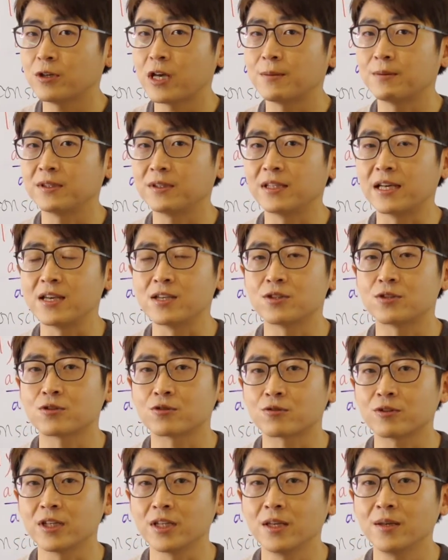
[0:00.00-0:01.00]
to have a nice
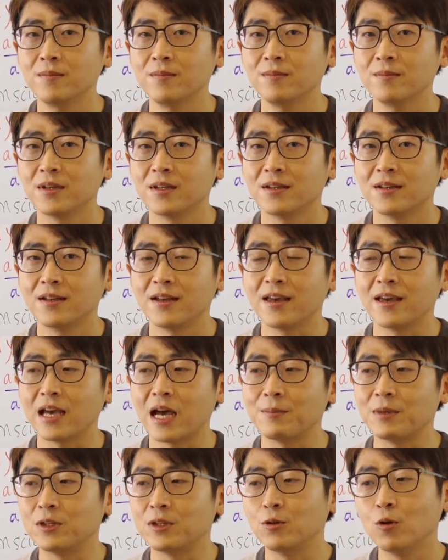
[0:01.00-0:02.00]
dream.
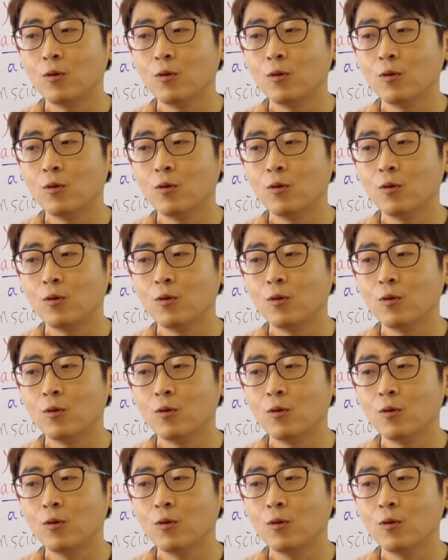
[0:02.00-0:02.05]
I mean,